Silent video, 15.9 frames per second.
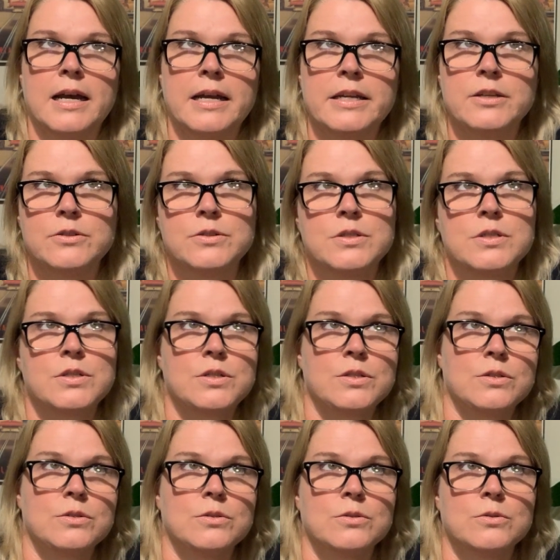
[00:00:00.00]
I used
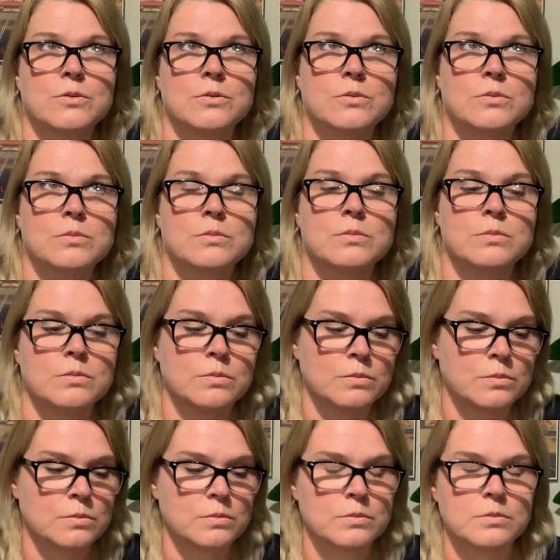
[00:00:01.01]
to
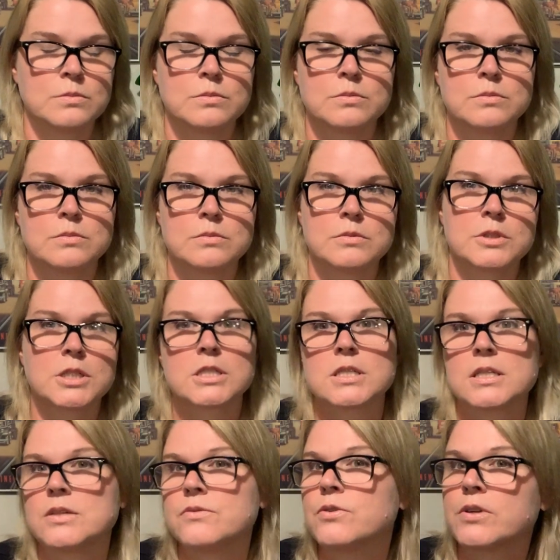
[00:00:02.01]
just
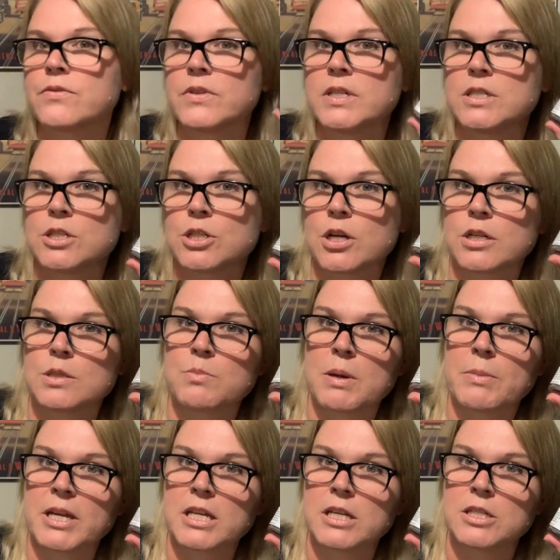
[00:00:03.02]
leave one of these jars by
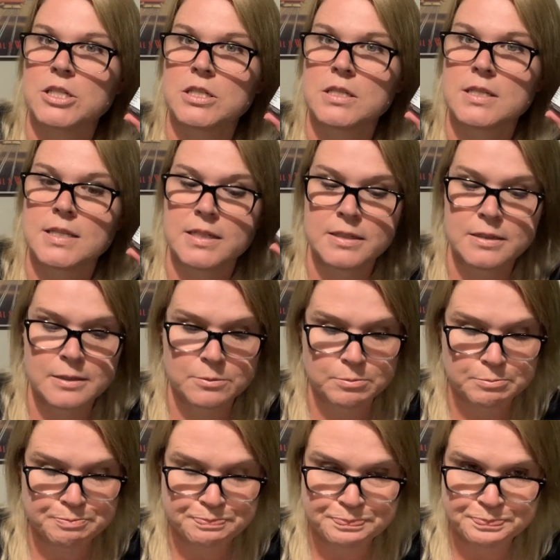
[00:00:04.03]
my kitchen sink.
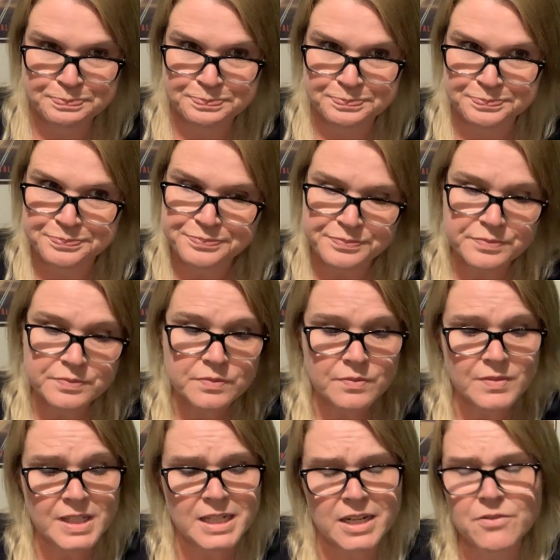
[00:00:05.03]

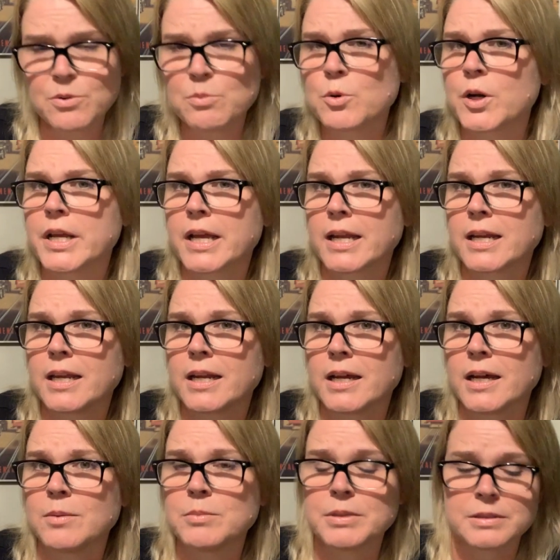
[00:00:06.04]
And every morning I'd get
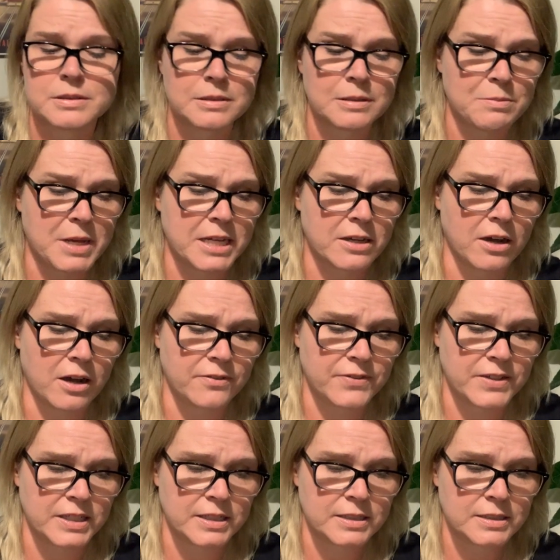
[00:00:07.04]
up, make
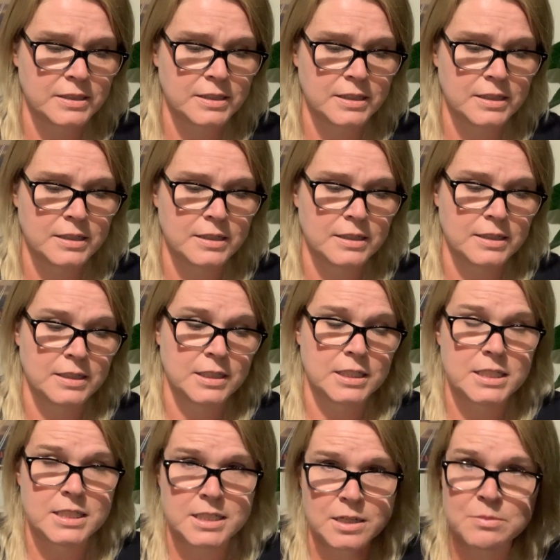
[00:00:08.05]
coffee,
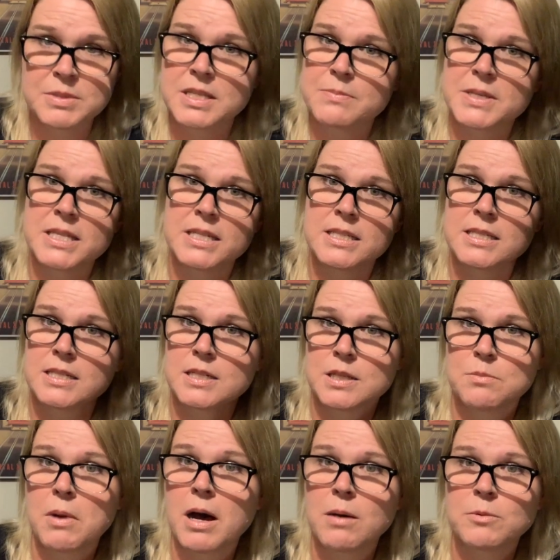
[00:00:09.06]
dump some of this into
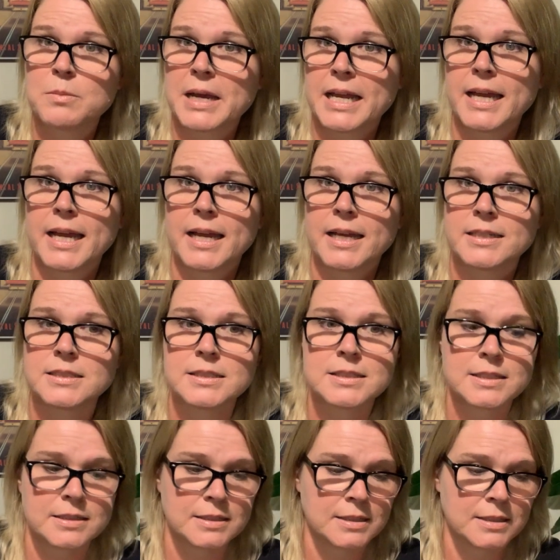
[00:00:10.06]
the palm of my
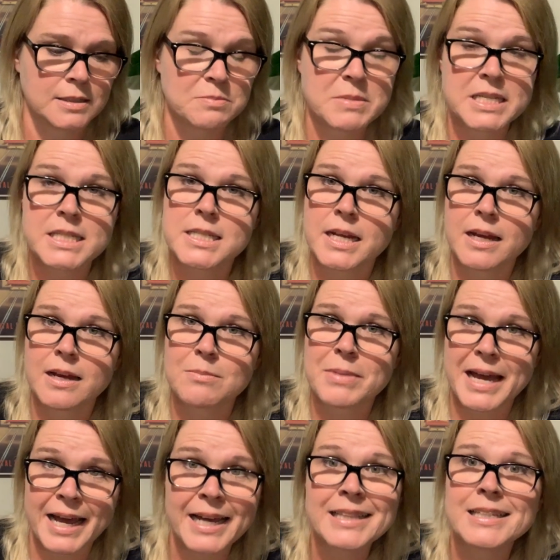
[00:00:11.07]
hand, mix it
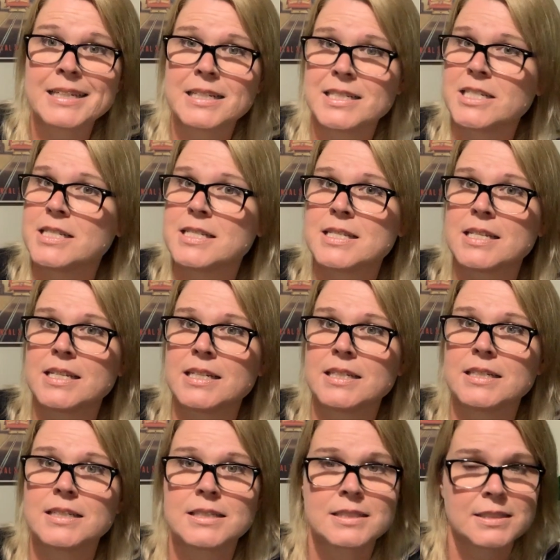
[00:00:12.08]
up at the kitchen sink,
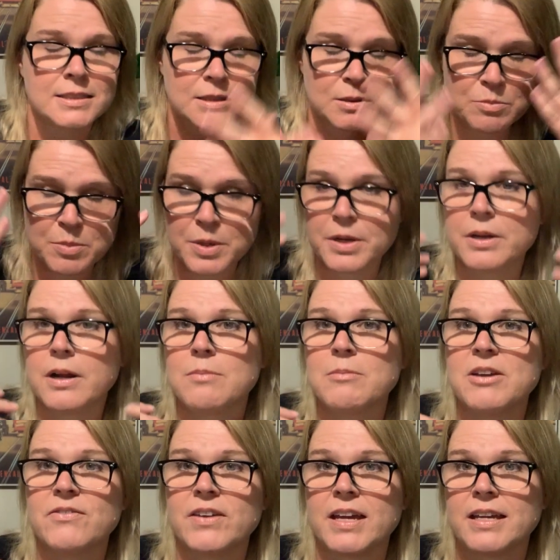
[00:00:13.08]
put it on
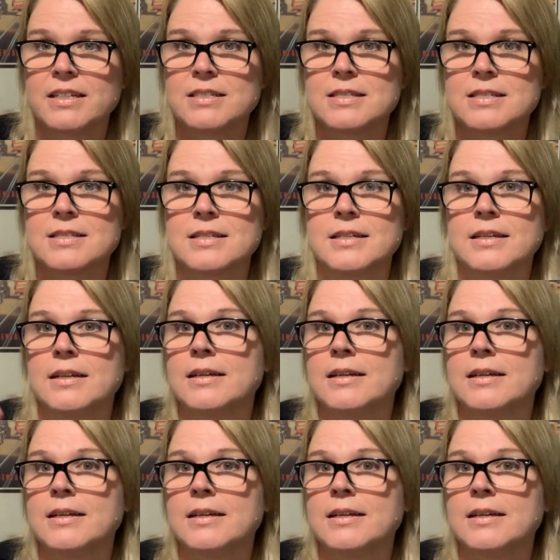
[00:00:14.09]
my face,